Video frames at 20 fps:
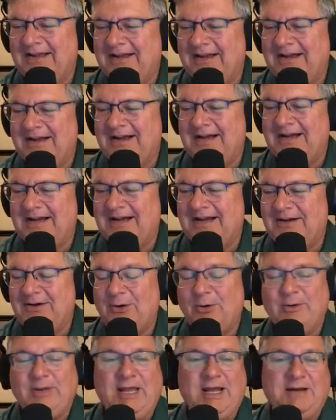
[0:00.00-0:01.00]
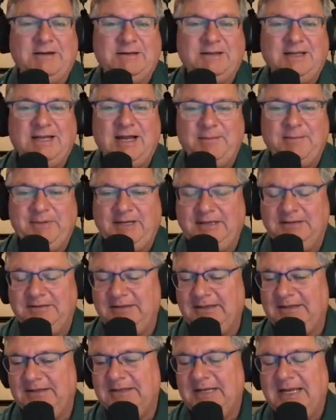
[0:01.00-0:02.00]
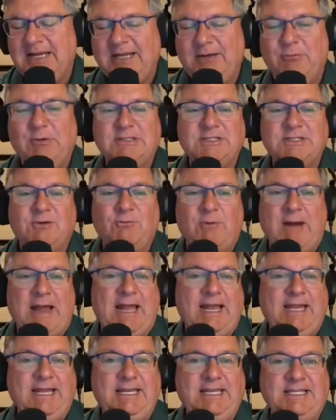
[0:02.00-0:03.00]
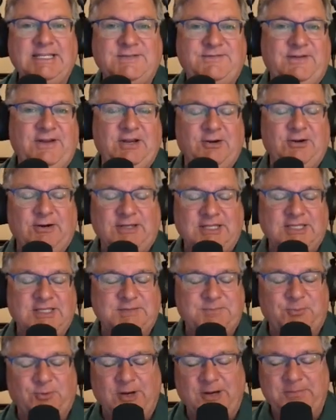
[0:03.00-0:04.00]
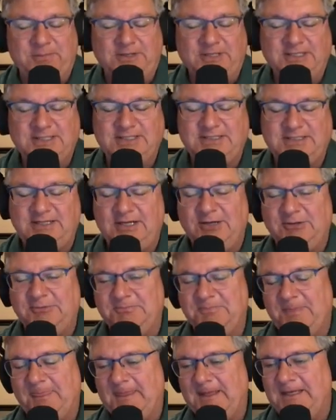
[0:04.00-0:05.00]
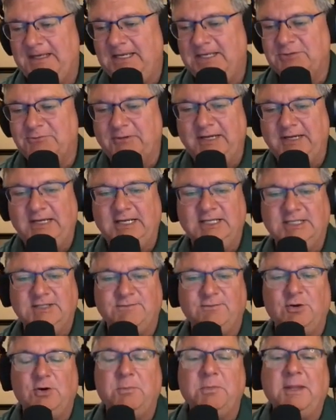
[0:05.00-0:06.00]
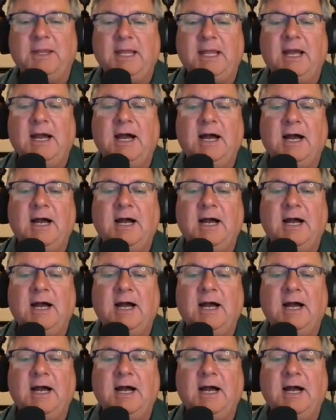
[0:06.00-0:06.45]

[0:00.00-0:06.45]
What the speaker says: Oh yeah. I mean, he wasn't wagging his finger at this point, but it's, it's what he does verbally.